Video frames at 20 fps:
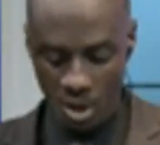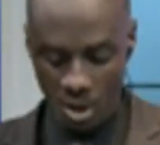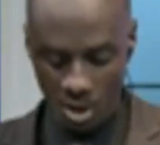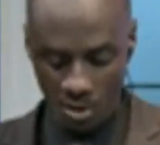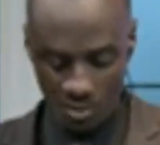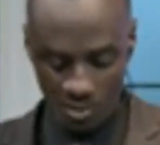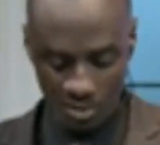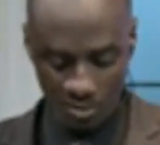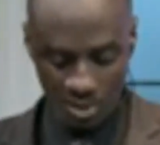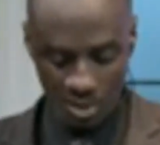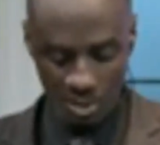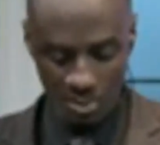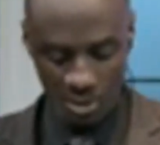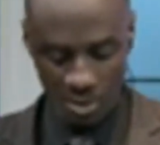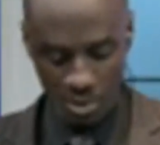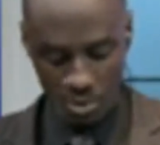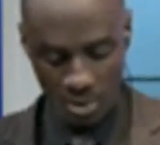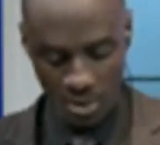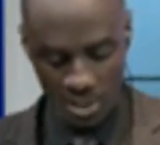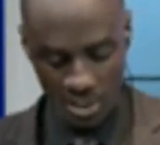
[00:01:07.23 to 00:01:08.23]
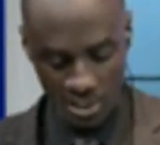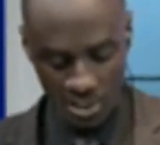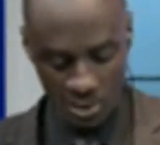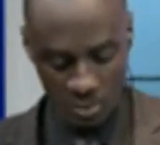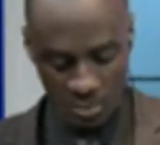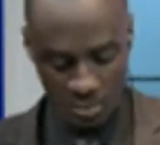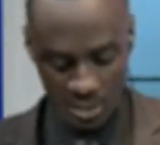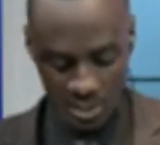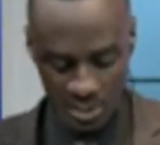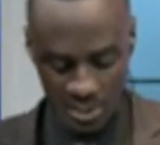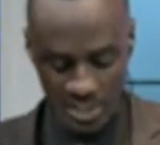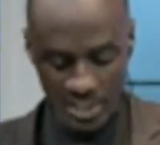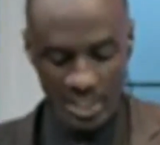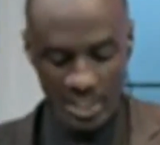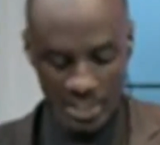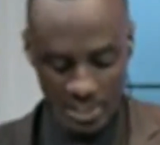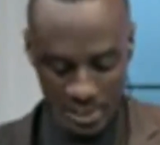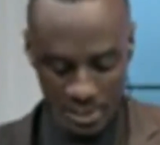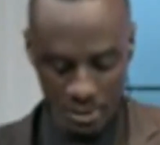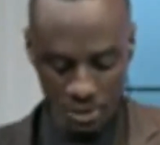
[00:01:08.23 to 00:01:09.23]
of developing Rwanda's space
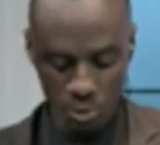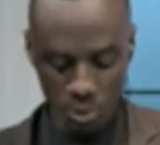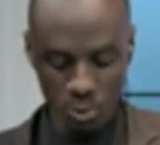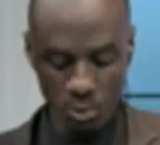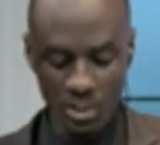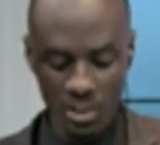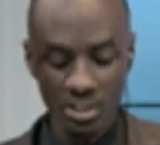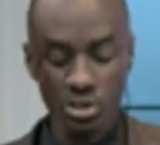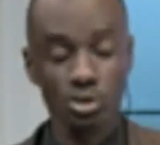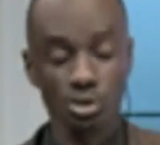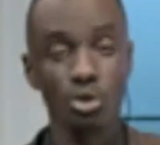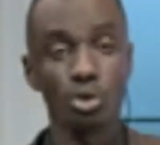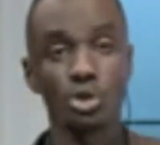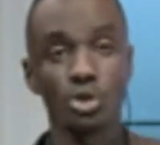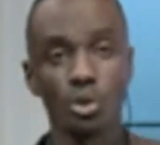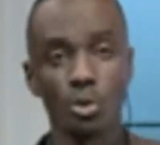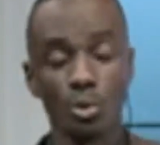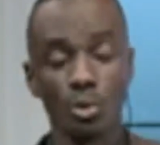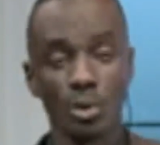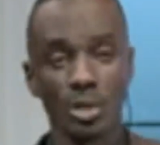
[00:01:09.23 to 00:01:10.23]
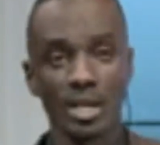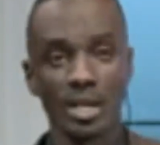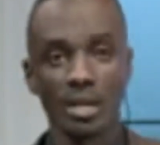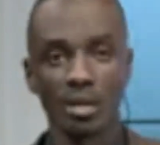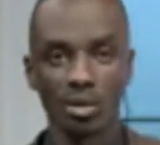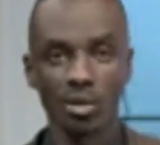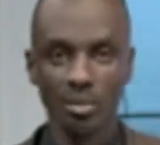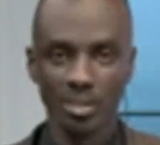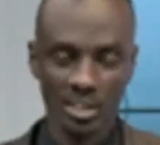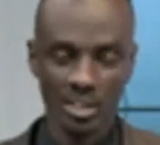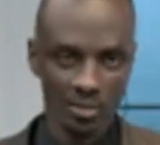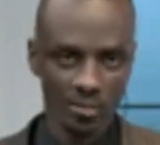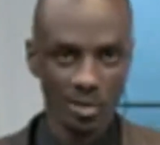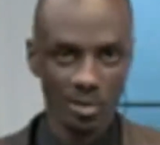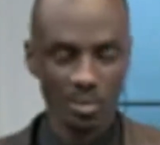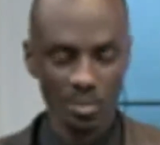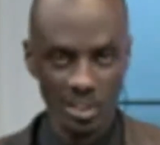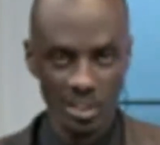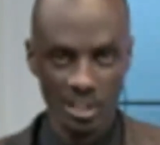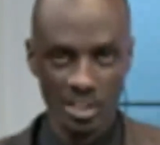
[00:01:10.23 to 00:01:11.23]
sector towards socio-economic
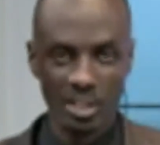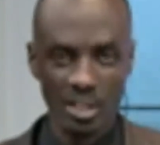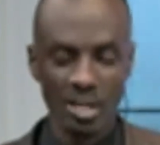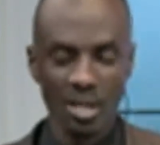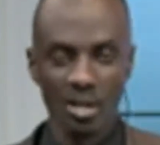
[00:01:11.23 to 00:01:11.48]
development.